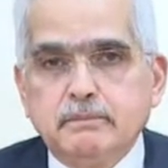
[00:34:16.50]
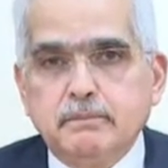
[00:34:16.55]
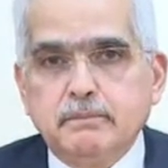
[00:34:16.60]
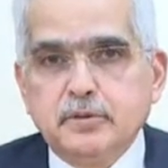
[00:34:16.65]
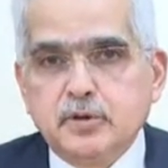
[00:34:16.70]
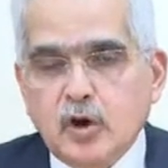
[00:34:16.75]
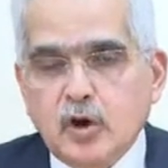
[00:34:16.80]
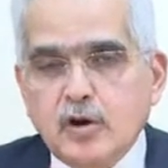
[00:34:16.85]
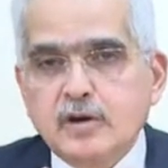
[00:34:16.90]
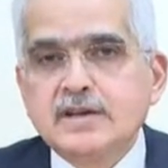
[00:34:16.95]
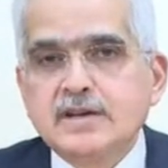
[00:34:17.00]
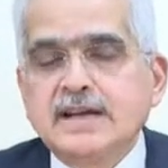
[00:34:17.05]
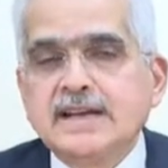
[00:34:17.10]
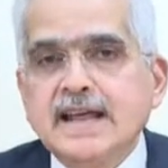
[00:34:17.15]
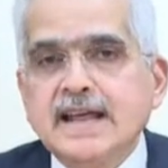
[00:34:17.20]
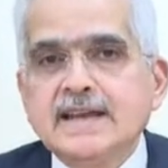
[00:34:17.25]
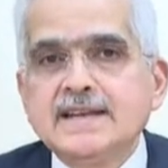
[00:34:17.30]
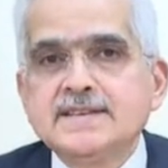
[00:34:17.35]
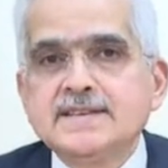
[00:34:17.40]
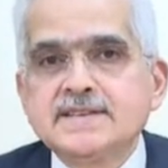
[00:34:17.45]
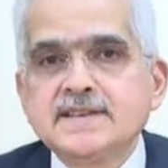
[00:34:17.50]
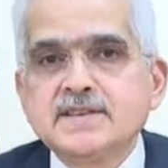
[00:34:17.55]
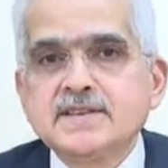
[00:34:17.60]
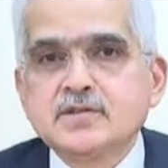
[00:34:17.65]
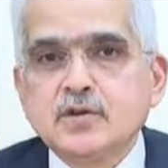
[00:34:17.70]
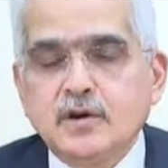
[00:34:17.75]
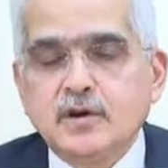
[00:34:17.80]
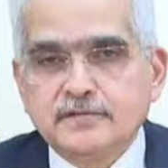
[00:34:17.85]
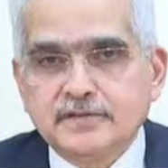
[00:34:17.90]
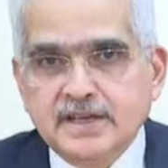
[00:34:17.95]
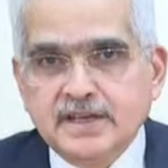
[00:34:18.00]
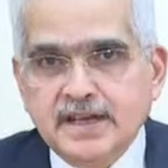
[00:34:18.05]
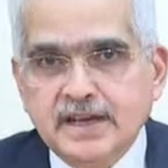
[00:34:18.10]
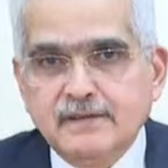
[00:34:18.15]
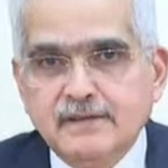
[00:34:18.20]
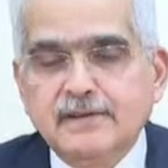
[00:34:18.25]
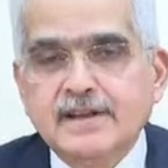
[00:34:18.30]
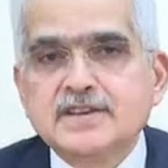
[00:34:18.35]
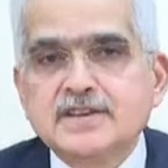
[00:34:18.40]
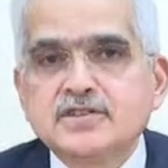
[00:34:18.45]
broad analysis of the
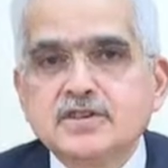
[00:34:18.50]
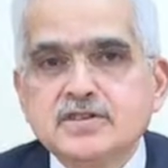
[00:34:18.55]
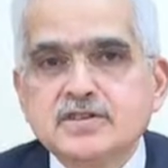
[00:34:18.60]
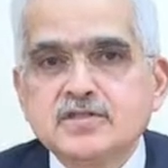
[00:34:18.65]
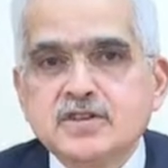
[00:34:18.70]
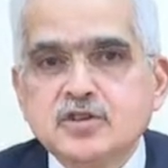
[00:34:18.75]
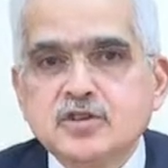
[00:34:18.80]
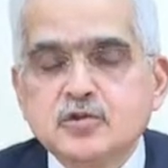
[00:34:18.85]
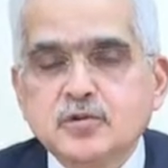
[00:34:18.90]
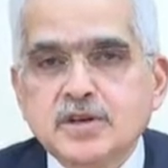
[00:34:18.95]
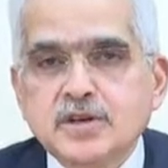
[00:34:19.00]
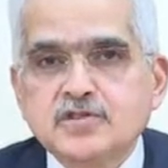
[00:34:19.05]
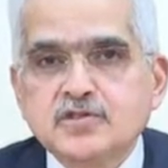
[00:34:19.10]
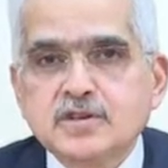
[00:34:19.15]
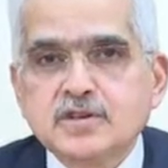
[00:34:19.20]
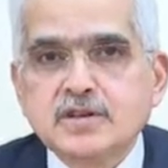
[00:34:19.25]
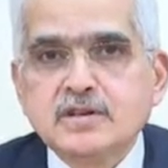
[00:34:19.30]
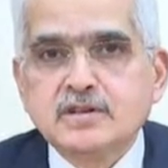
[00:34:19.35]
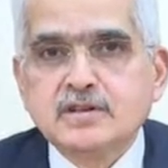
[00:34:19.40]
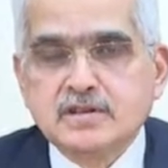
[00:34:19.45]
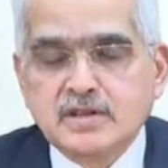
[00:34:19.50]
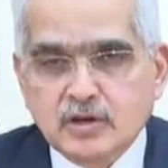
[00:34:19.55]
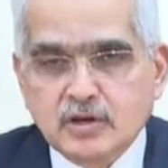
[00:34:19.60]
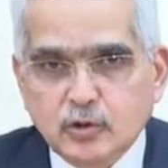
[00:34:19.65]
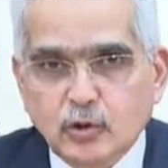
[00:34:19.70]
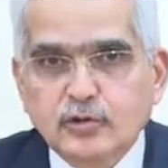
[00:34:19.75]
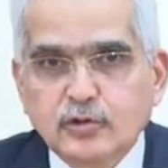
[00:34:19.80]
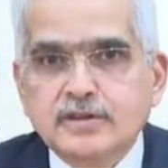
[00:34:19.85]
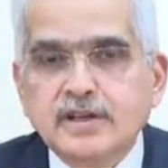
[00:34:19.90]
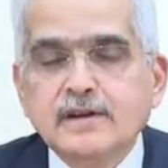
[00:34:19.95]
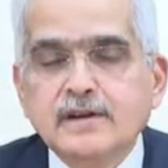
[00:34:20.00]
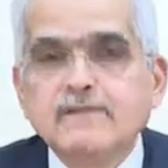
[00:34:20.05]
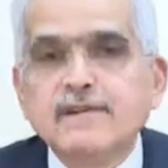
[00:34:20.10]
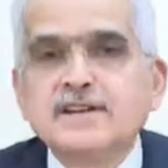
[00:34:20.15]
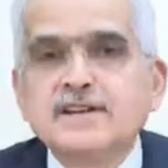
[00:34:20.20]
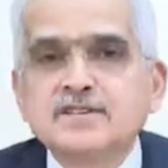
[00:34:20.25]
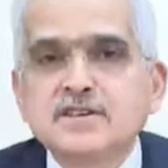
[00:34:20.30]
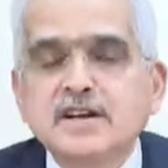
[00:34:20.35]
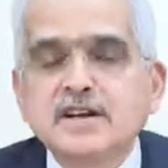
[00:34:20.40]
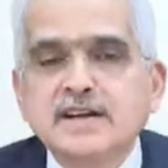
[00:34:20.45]
inflation situation, the growth
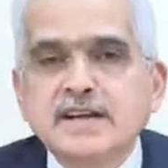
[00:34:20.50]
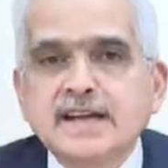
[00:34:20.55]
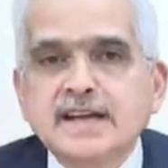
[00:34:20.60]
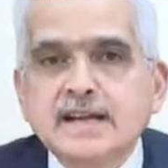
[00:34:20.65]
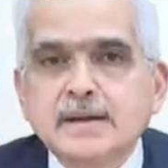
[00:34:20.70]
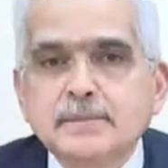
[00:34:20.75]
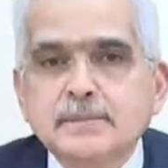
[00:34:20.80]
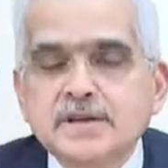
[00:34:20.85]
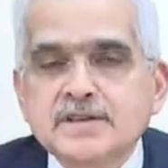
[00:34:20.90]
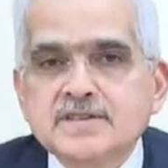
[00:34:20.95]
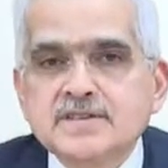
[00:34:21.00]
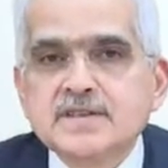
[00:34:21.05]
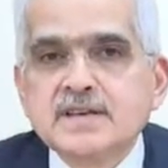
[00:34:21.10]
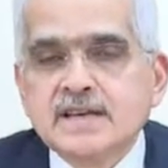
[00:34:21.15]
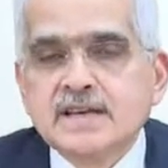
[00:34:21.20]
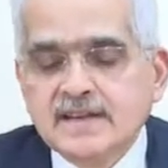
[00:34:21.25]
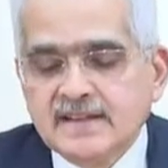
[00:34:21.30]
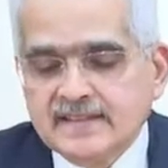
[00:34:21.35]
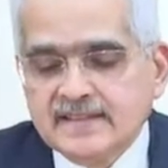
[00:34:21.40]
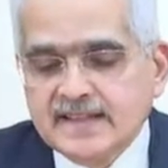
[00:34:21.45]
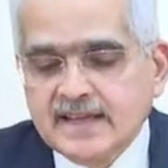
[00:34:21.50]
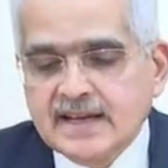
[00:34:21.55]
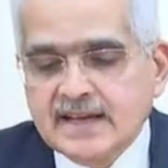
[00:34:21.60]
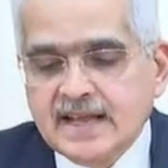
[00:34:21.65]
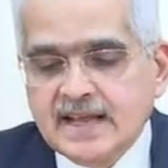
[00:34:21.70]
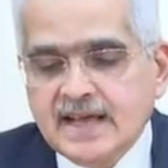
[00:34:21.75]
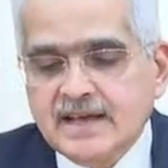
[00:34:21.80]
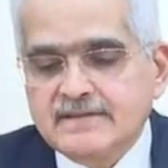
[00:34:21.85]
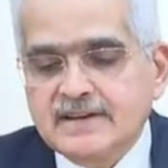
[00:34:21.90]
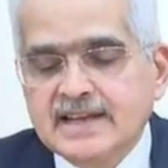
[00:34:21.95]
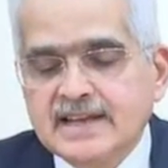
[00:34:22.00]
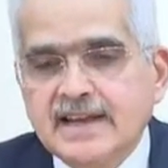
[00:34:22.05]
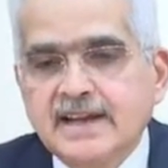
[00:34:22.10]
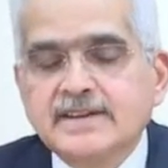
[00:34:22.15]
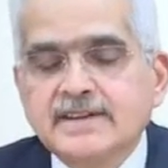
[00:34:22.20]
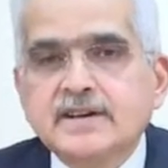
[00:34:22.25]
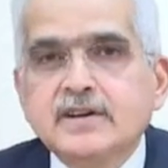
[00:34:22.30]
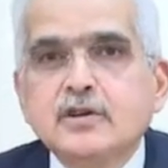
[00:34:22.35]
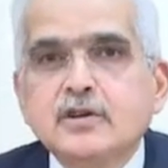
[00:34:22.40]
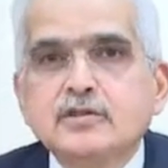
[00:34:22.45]
inflation dynamics. Then I have
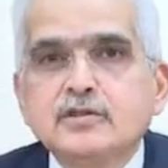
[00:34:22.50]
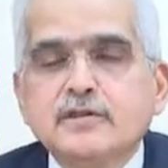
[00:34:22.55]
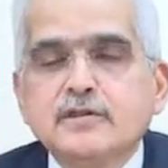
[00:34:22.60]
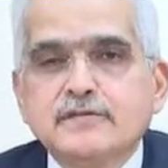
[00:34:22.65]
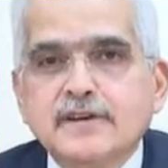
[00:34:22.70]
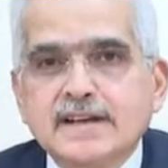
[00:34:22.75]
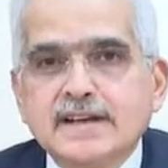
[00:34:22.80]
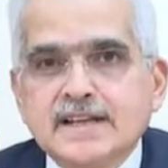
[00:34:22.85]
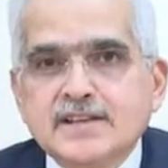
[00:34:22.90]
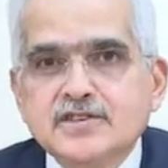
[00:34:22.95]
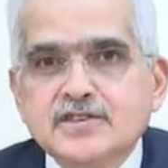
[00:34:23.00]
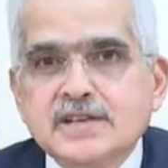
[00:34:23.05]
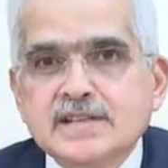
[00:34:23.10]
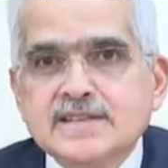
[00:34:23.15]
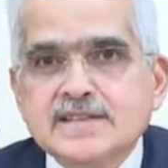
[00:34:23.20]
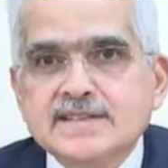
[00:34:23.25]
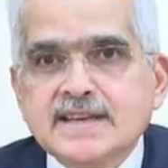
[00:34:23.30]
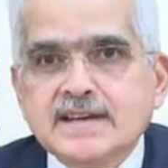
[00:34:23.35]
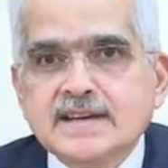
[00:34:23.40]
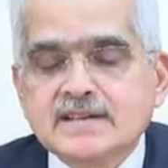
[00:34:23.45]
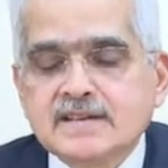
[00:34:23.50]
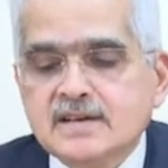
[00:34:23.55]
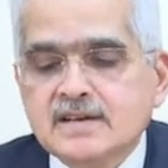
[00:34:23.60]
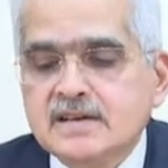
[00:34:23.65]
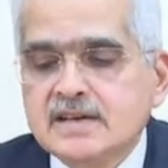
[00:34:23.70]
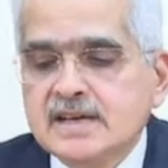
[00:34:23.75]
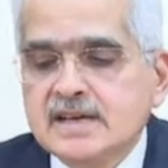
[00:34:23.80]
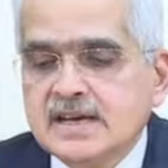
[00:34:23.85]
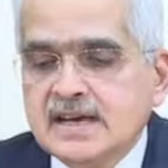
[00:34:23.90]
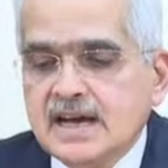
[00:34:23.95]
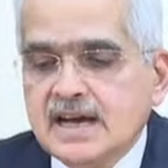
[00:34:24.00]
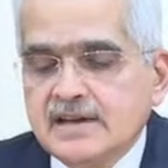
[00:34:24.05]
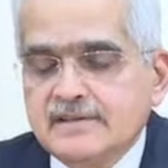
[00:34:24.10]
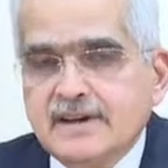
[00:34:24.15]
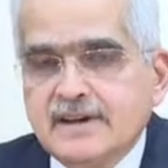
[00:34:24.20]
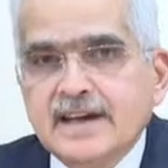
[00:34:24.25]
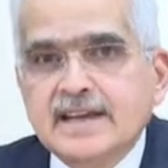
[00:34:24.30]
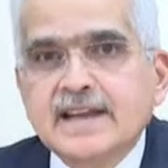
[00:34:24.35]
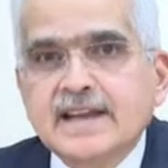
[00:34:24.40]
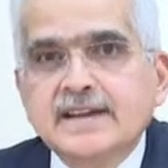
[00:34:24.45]
highlighted on the financial sector. I have
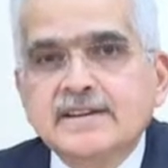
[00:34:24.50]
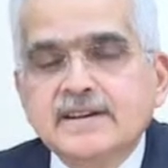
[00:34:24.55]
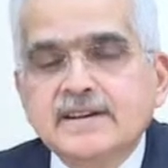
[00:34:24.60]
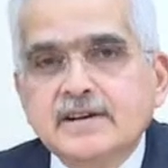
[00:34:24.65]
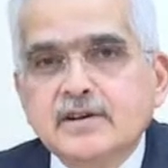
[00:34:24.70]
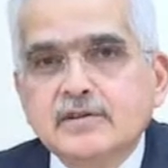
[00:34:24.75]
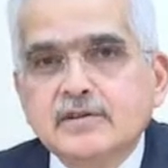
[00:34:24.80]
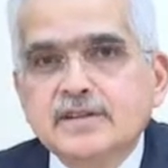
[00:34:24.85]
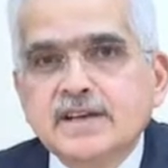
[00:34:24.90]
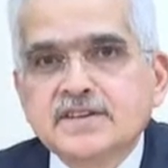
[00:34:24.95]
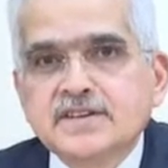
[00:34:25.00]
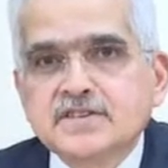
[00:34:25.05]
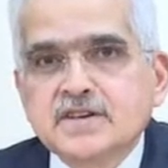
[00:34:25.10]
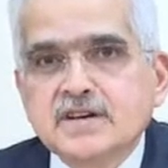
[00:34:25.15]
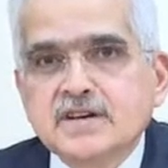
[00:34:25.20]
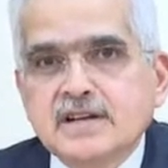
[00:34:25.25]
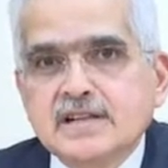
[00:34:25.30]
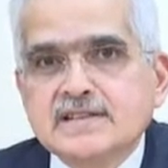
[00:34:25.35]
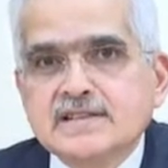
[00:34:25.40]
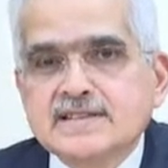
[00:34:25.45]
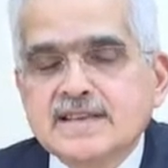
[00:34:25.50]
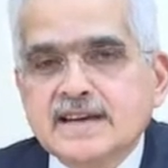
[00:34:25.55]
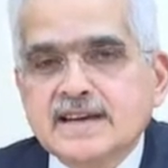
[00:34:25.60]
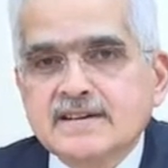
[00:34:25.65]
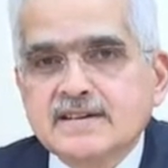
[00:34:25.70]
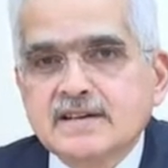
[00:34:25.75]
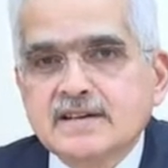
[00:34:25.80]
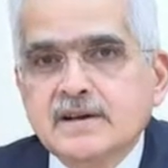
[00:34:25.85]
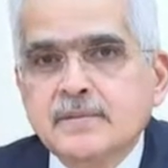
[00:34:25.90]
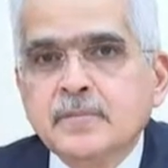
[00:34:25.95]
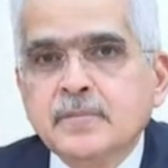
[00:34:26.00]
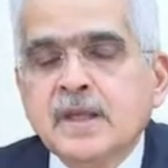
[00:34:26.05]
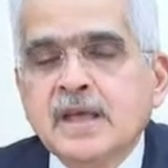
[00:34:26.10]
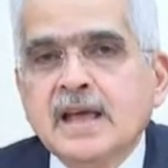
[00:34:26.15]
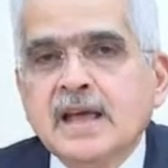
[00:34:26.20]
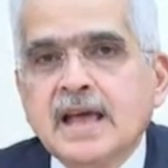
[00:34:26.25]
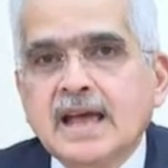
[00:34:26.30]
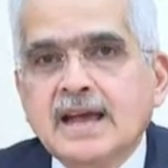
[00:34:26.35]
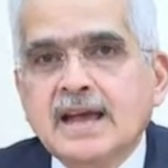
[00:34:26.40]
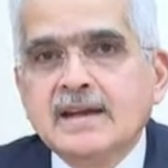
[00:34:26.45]
highlighted on the external sector,
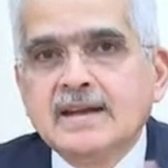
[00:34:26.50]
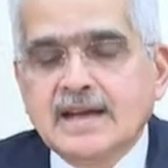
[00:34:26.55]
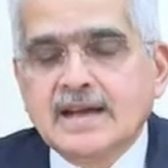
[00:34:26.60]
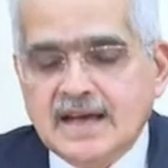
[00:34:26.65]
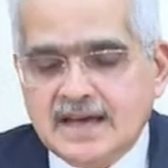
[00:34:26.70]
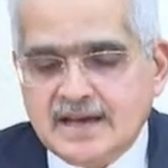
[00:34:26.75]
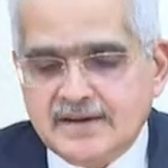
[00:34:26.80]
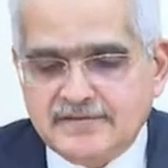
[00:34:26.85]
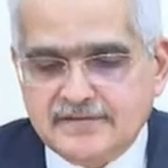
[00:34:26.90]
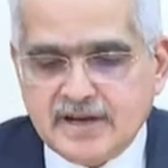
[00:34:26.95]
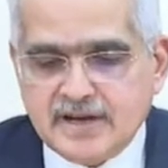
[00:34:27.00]
and I have